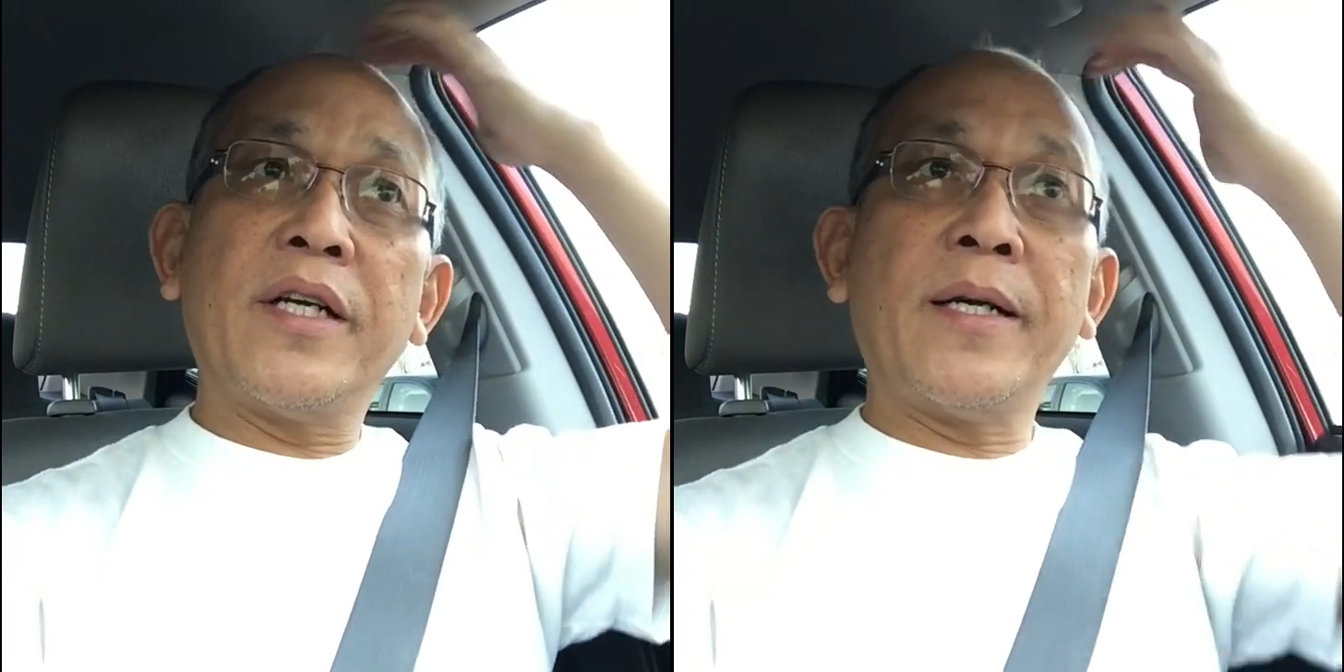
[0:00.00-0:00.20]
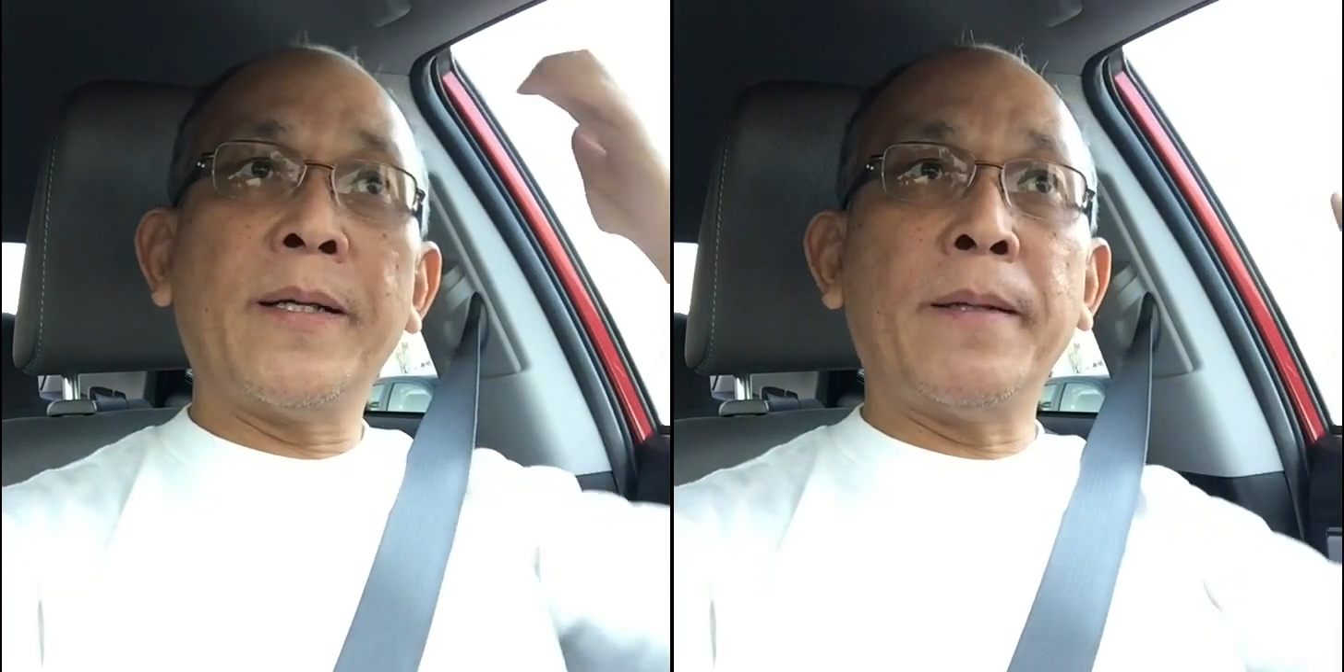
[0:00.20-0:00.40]

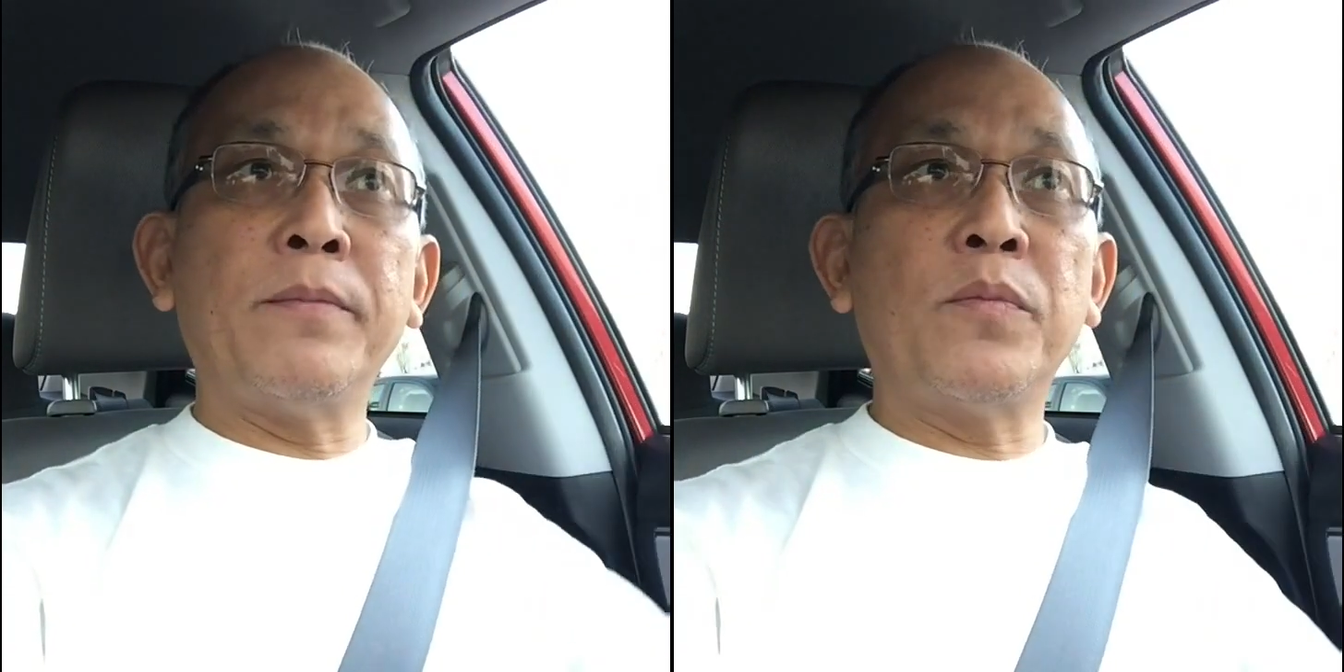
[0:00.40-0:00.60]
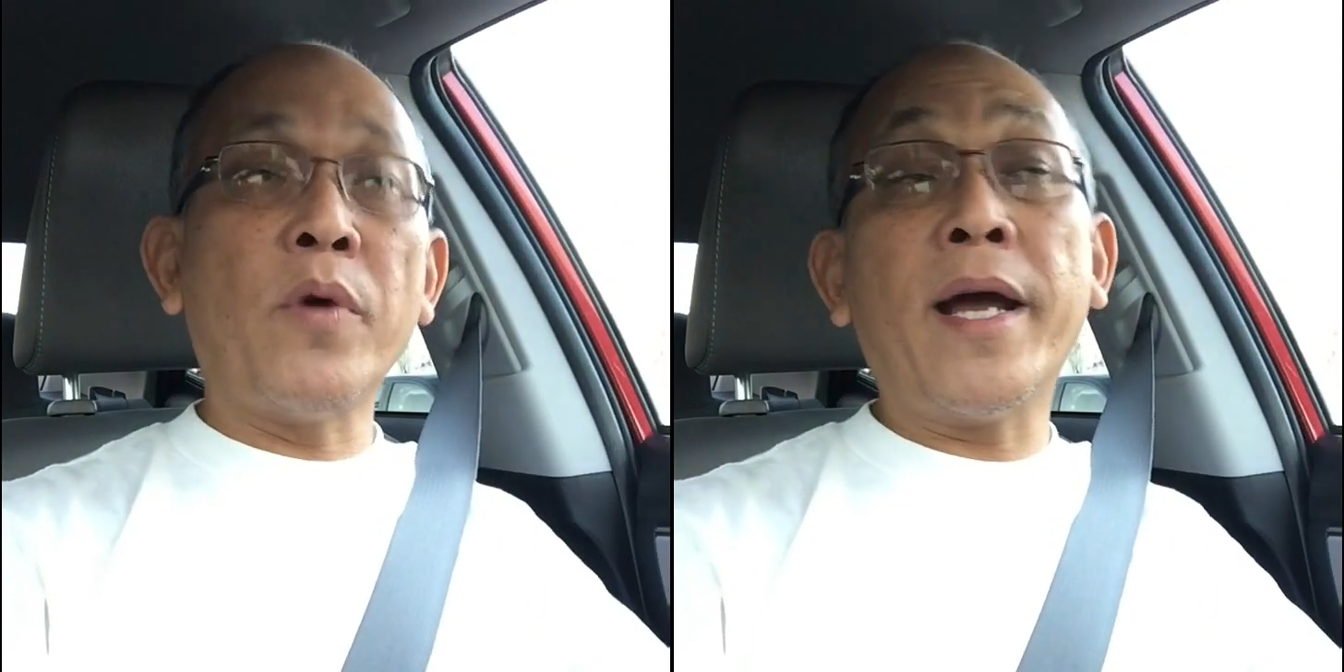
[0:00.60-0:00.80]

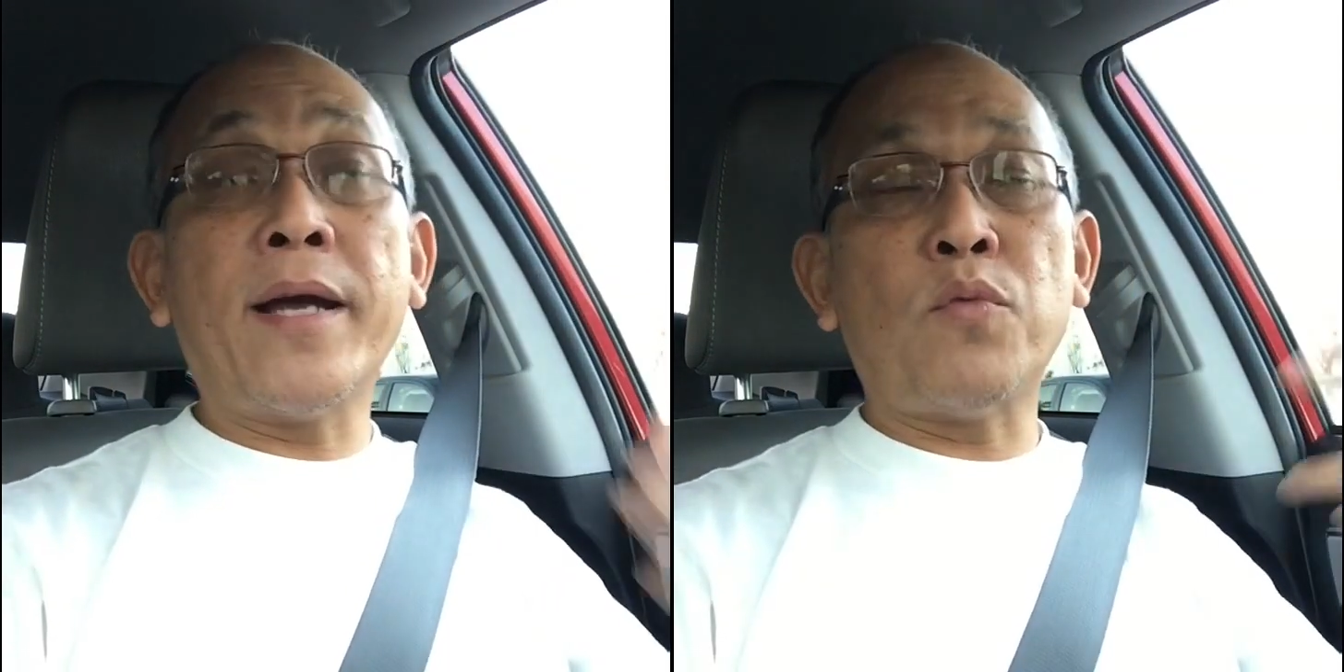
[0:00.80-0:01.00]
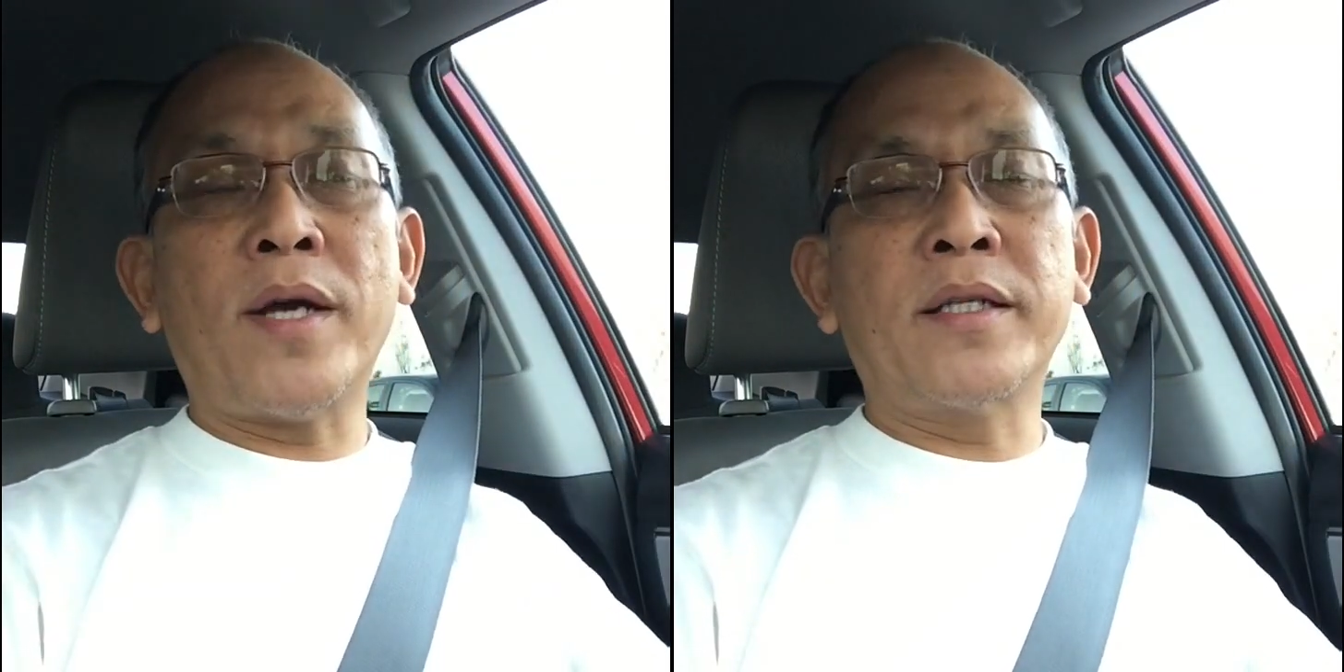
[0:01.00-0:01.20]
well, I
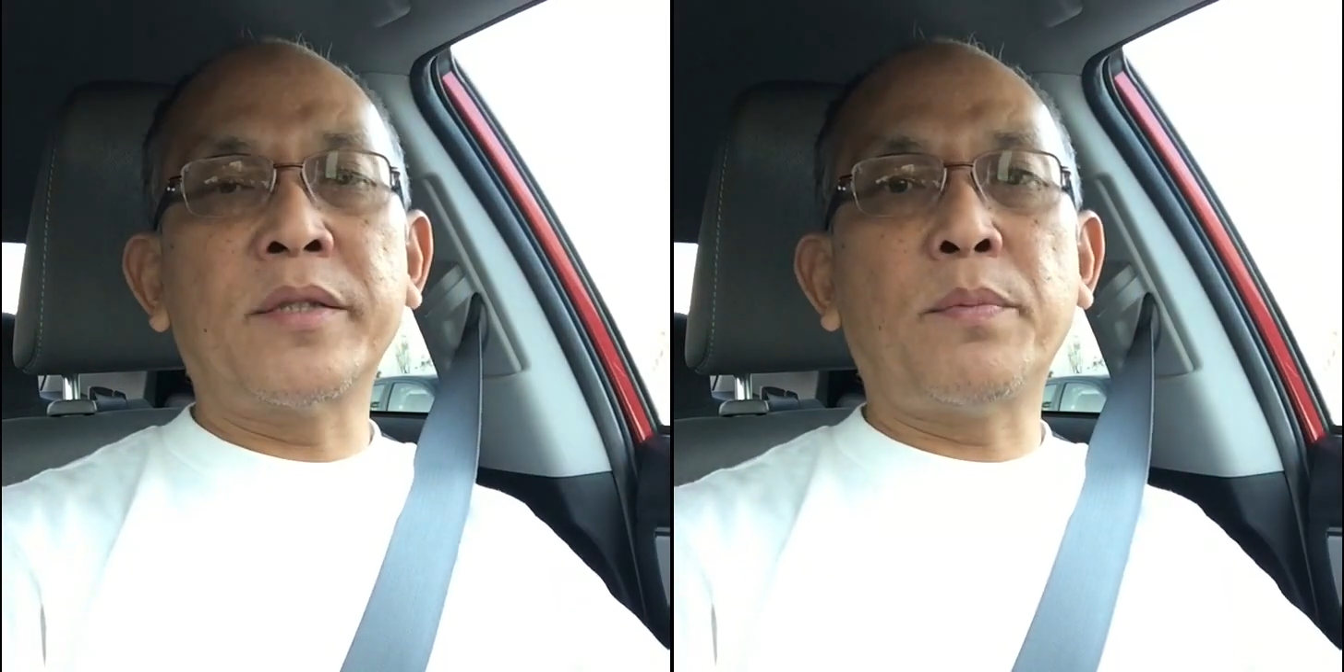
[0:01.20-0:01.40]
had one